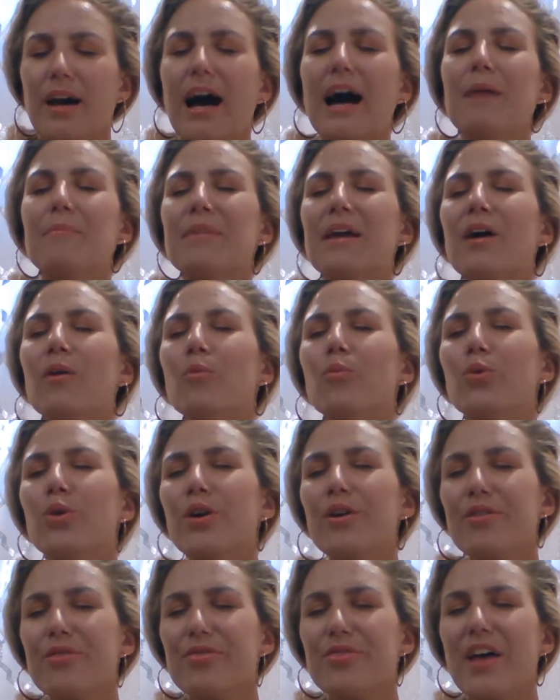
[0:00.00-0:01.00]
I'm not
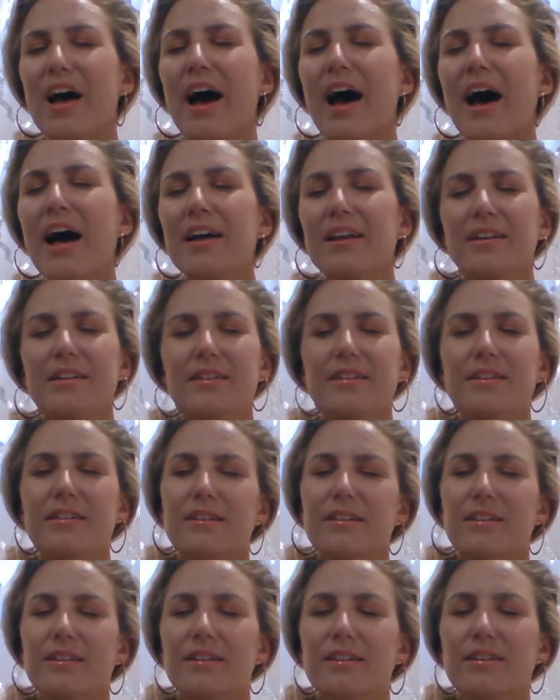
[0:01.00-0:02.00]
worth that.
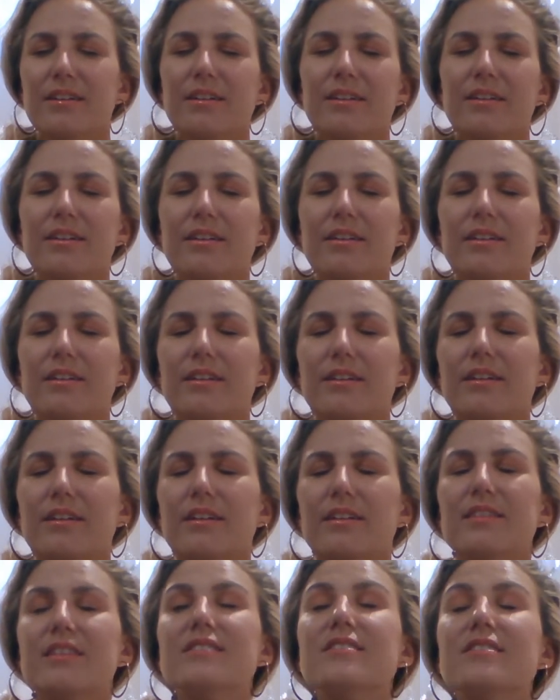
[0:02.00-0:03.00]

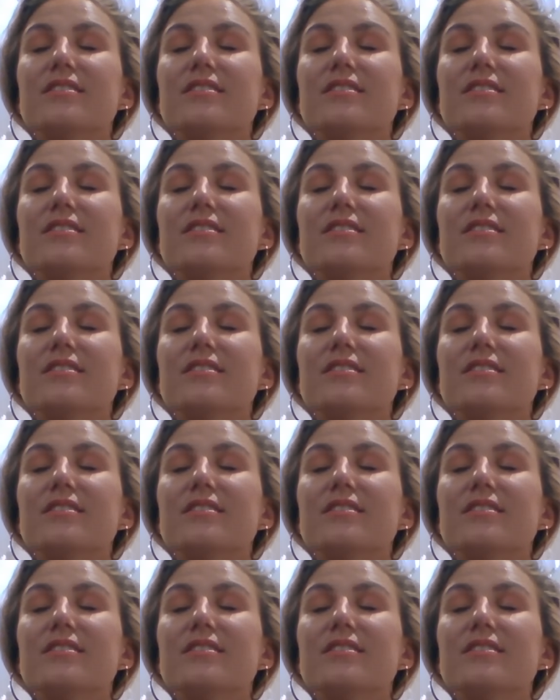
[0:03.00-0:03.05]
This